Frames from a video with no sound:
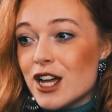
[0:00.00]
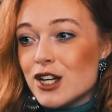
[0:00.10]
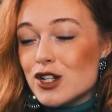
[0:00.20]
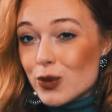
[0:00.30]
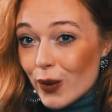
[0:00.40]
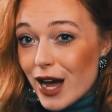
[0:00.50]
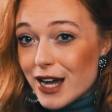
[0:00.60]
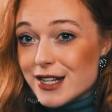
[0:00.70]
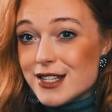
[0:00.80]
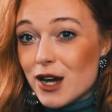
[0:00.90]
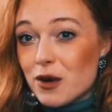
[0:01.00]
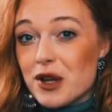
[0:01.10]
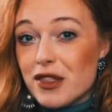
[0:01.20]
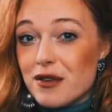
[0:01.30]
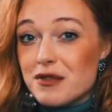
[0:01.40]
twice. I
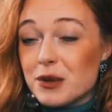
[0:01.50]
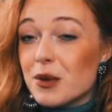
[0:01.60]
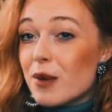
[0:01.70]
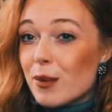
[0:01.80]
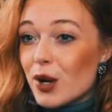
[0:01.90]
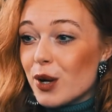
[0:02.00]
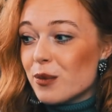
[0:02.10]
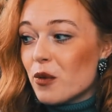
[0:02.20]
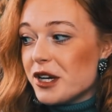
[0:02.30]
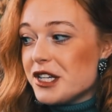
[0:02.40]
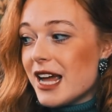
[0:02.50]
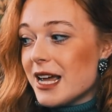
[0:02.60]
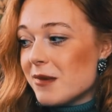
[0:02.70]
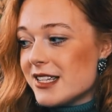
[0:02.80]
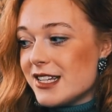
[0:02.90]
went thrifting with my mom one day
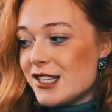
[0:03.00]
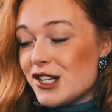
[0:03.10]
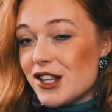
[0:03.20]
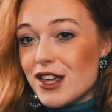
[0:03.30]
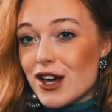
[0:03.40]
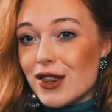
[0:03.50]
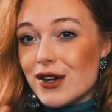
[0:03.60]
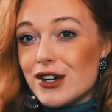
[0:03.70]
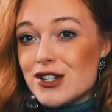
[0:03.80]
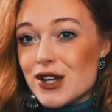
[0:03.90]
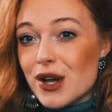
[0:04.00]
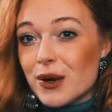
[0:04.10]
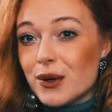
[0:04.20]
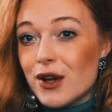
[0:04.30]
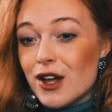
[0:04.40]
and my sister the other,
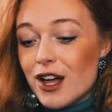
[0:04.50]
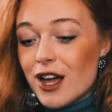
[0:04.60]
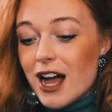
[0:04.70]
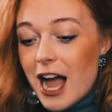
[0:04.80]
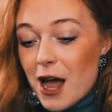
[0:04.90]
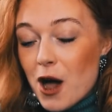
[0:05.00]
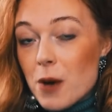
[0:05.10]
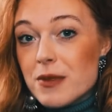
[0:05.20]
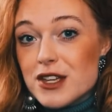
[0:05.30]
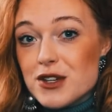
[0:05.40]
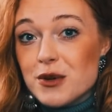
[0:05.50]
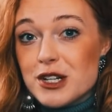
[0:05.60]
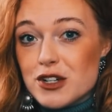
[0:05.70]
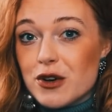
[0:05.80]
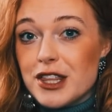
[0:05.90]
so I hope that you
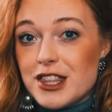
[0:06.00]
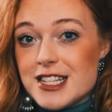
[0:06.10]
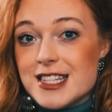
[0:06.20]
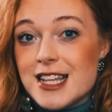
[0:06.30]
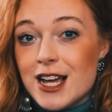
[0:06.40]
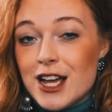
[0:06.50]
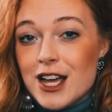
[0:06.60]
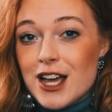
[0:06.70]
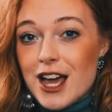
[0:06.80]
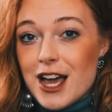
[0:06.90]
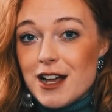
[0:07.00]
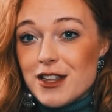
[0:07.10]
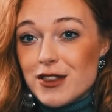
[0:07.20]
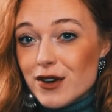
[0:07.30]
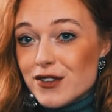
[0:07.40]
enjoyed this a
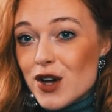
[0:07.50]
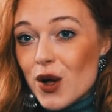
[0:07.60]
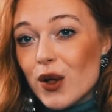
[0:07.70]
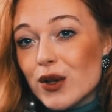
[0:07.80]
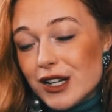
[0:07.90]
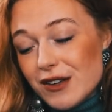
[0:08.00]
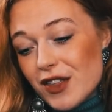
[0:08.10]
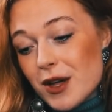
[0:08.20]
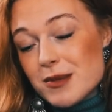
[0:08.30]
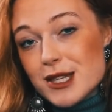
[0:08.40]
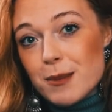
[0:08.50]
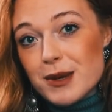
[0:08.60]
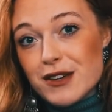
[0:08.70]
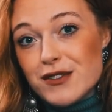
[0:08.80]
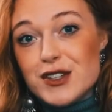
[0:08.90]
thrift haul. Leave a thumbs up
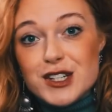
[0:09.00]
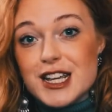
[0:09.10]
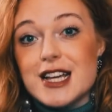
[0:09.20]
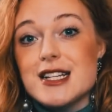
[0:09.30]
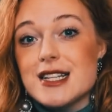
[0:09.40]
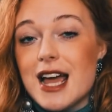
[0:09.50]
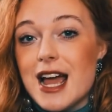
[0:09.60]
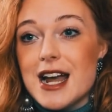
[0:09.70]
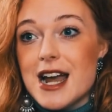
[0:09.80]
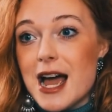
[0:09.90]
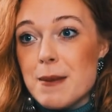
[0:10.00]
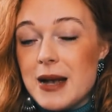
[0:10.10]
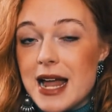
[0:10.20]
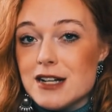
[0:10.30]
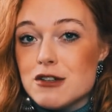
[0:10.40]
if you did and I
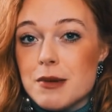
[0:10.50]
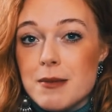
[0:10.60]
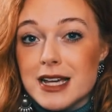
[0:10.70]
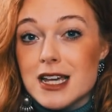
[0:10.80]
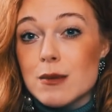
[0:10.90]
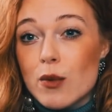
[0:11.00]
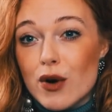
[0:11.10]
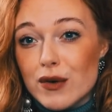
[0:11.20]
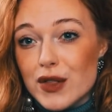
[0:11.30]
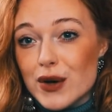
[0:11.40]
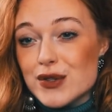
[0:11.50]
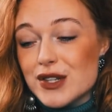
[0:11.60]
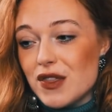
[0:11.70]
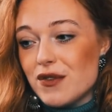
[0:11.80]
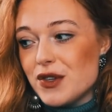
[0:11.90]
plan to be making more of those
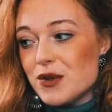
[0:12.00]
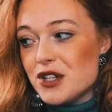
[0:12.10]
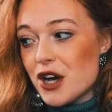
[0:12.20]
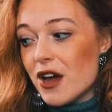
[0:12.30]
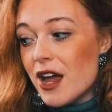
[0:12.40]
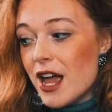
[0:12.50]
in the future.